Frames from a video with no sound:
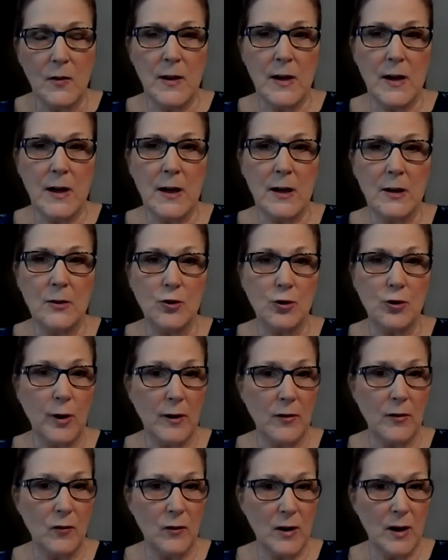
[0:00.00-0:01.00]
The
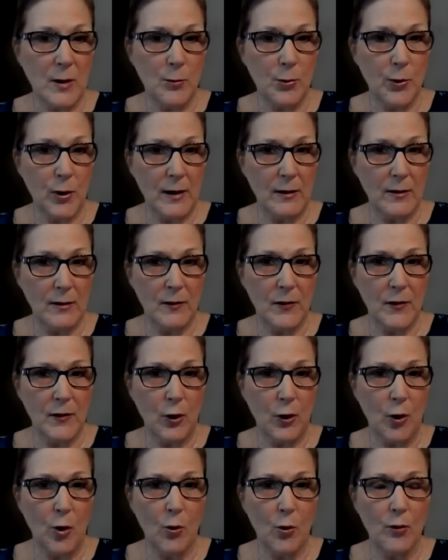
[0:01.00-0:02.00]
trustee brings in
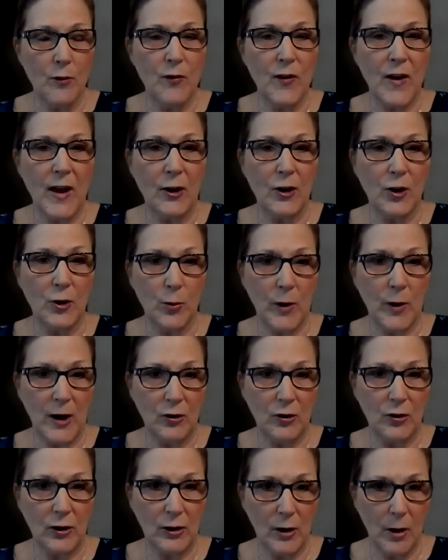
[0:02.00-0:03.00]
their own
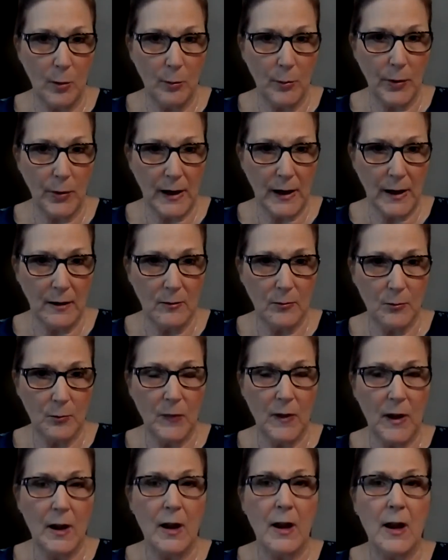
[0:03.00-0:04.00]
valuation company
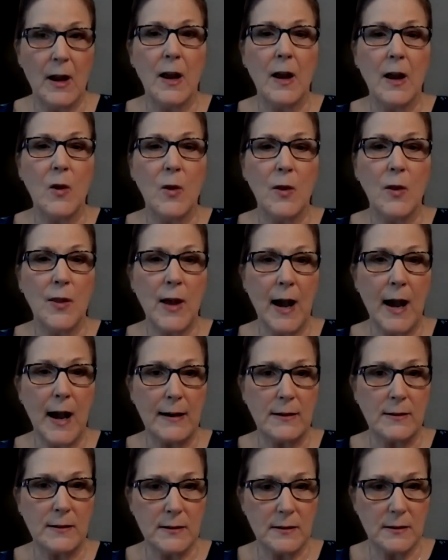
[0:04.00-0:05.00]

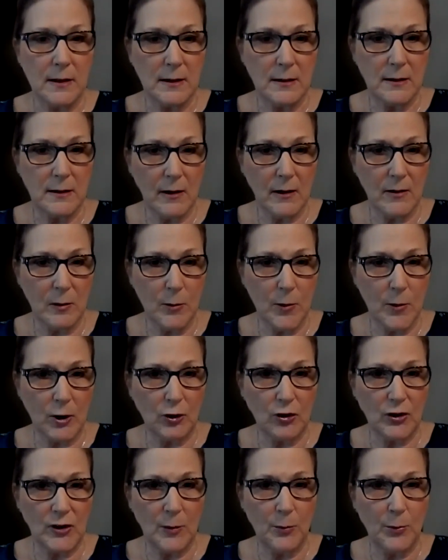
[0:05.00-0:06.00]
that does a
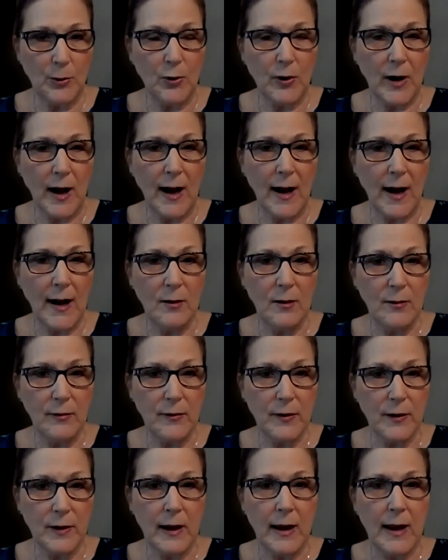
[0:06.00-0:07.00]
much deeper dive,
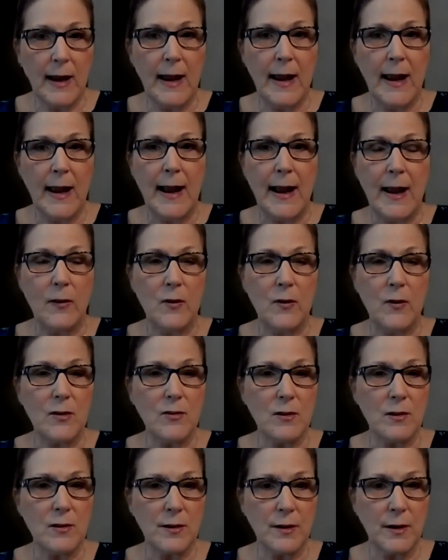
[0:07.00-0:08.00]
and
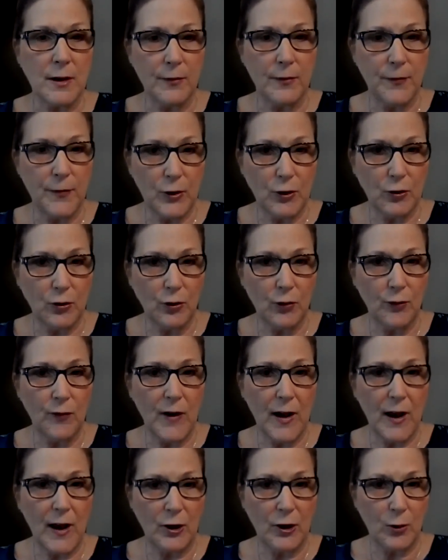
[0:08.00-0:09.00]
this is an official
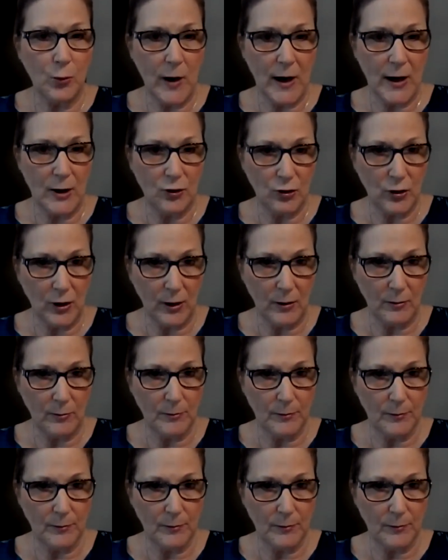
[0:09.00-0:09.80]
valuation.